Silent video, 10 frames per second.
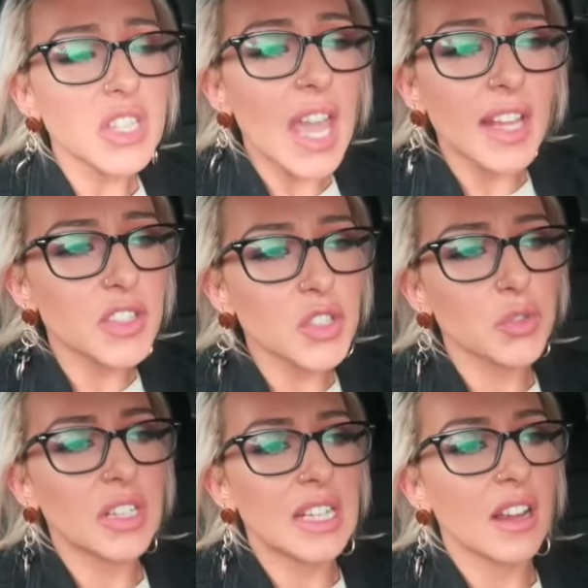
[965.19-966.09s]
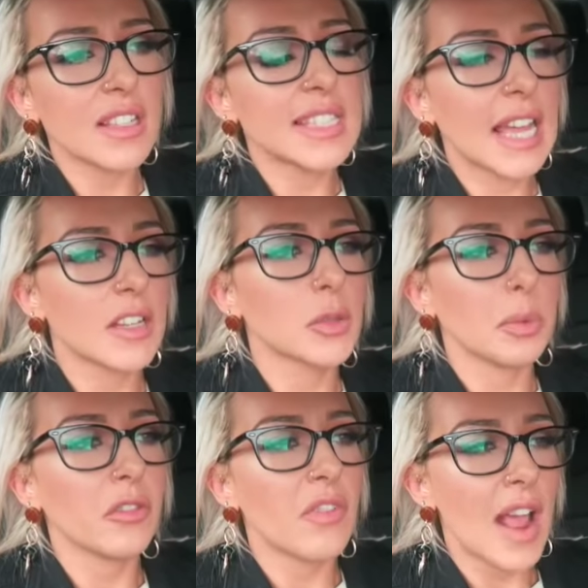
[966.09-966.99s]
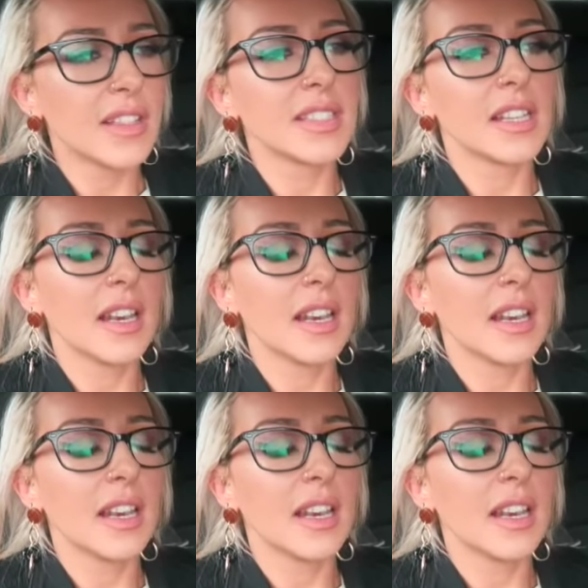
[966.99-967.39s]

So yeah, it's just really nice to catch up with your friends.